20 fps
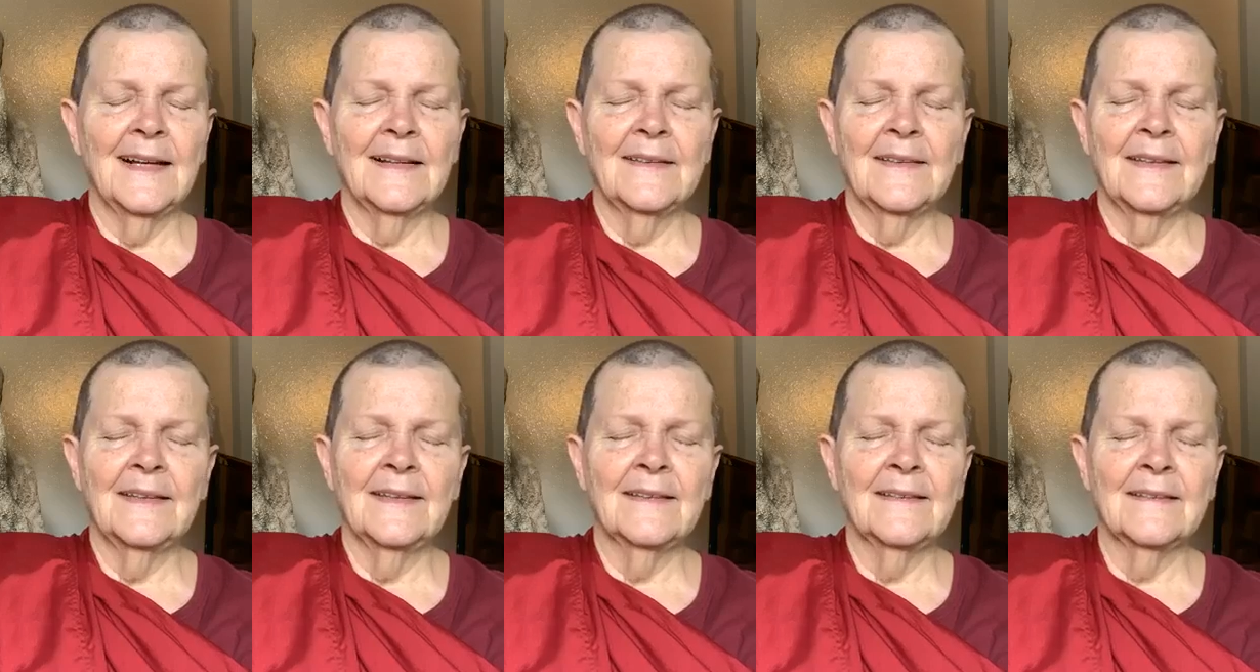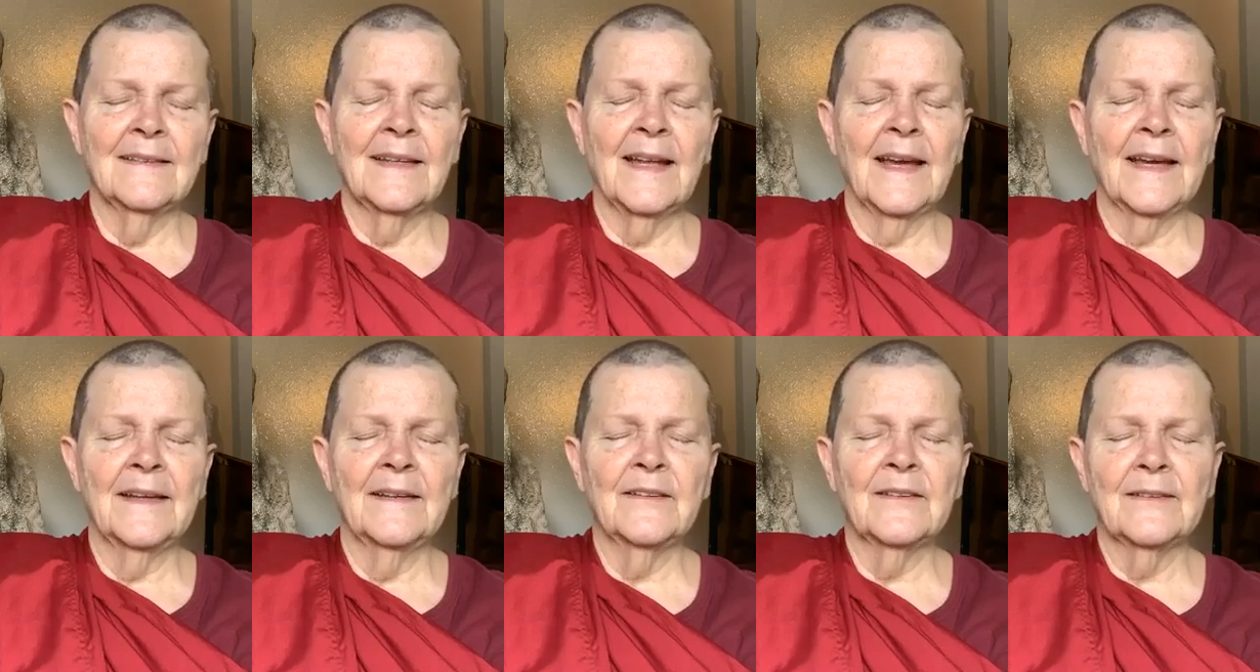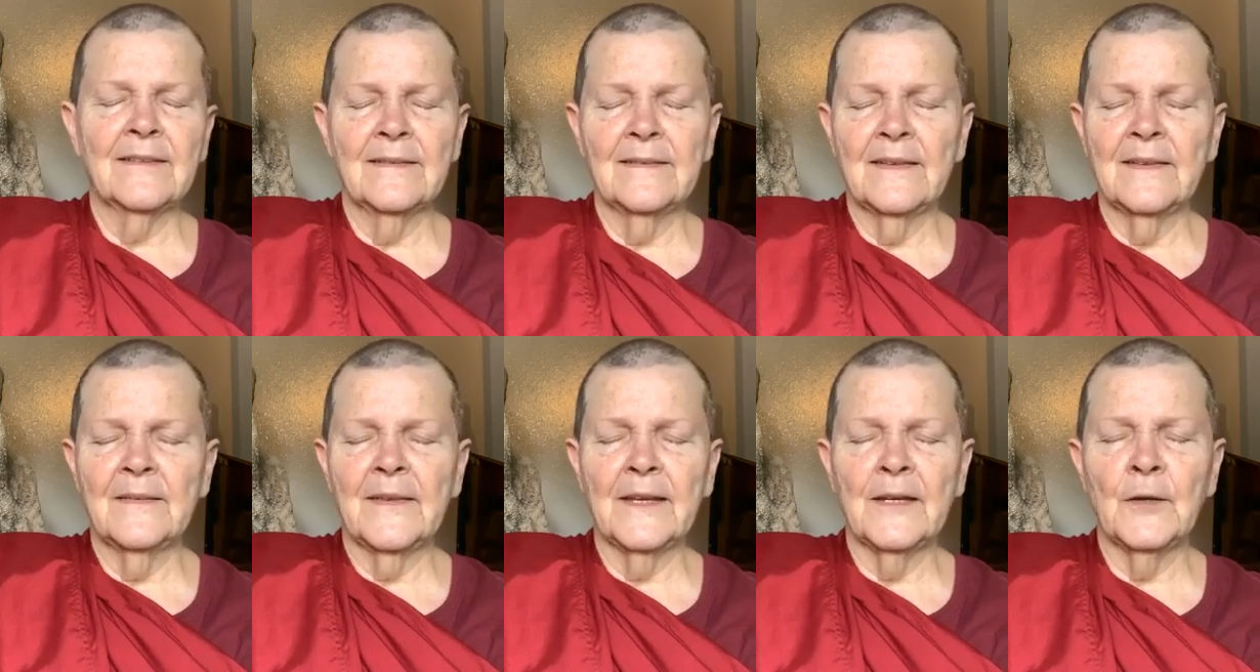I think it's nice
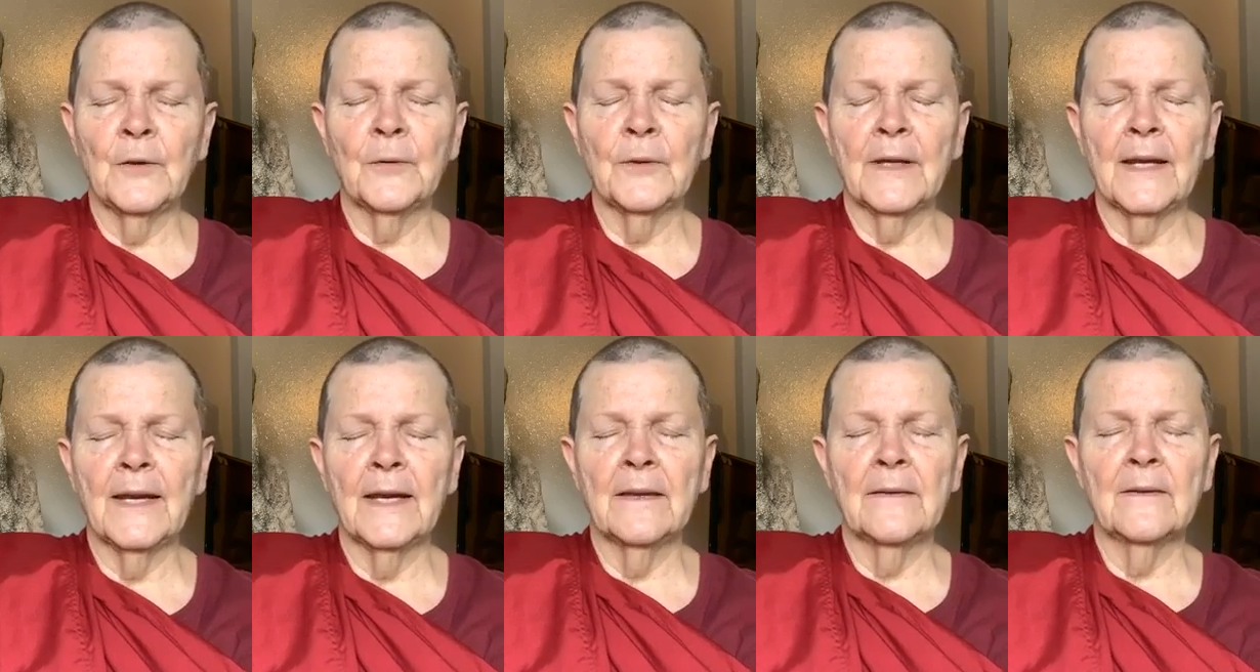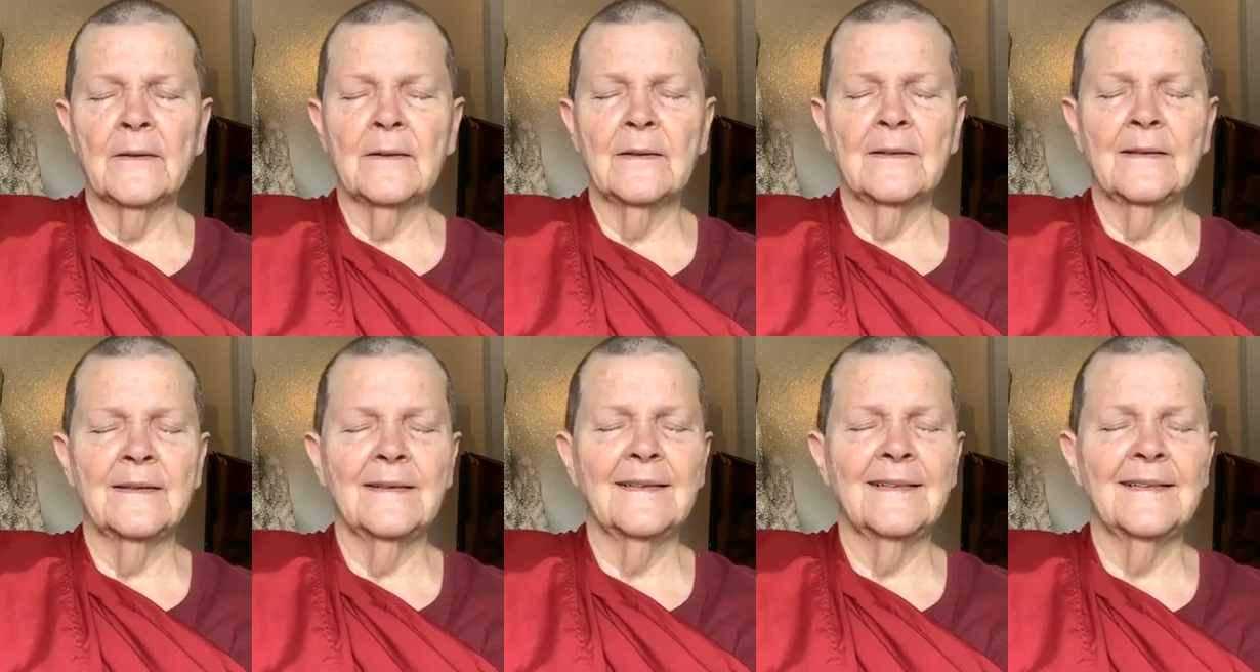that they go together.